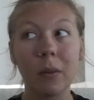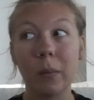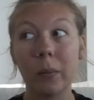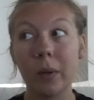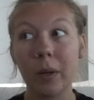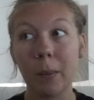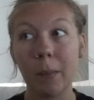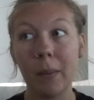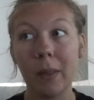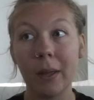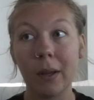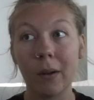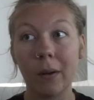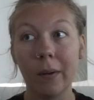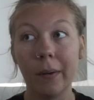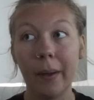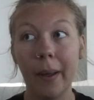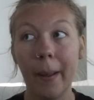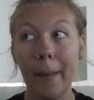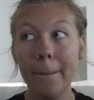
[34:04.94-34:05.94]
We're going to pick her
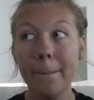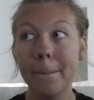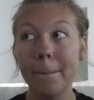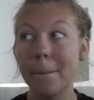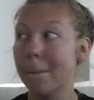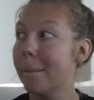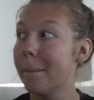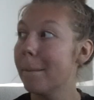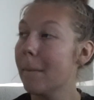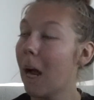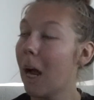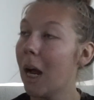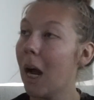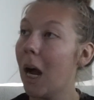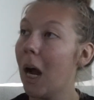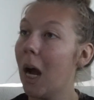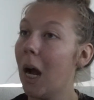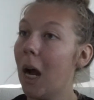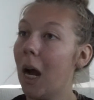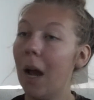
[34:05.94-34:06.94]
up,
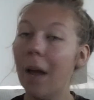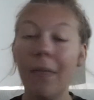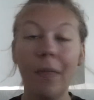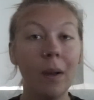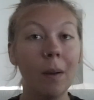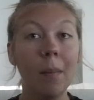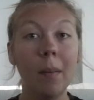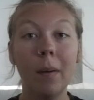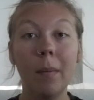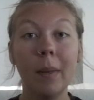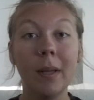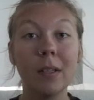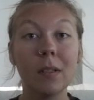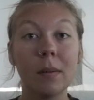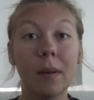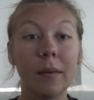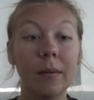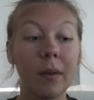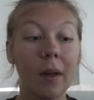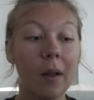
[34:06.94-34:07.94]
and then I'm going to make
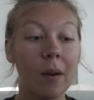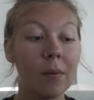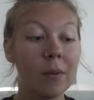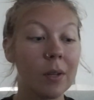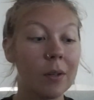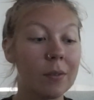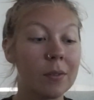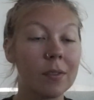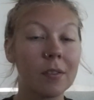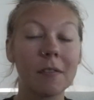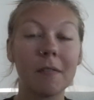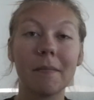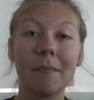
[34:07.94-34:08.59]
some avocado toast.